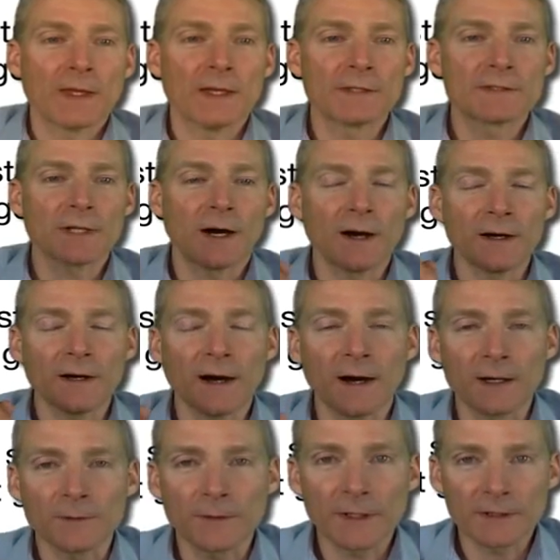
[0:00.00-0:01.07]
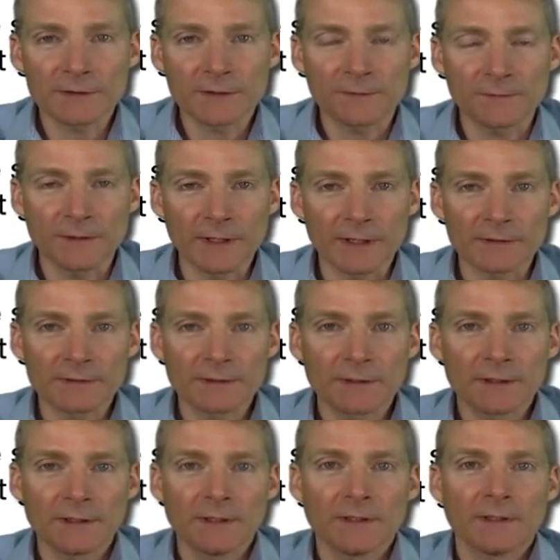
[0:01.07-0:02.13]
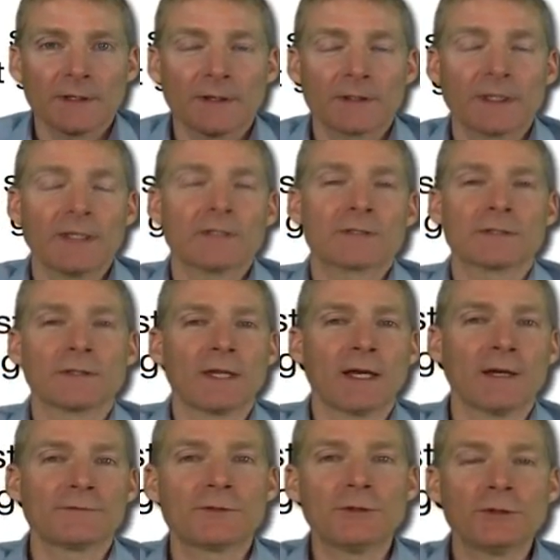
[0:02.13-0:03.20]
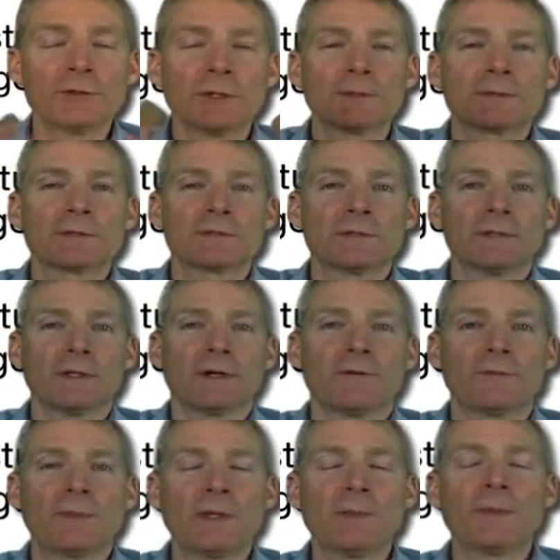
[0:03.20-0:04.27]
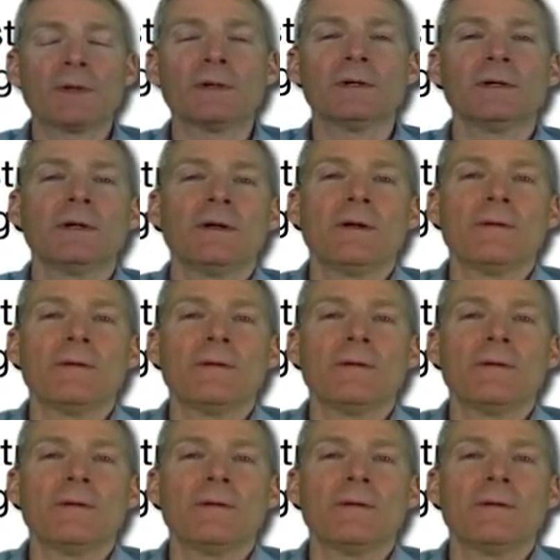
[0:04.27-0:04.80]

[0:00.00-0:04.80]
It's RR, relative risk. Okay, so they have two groups of people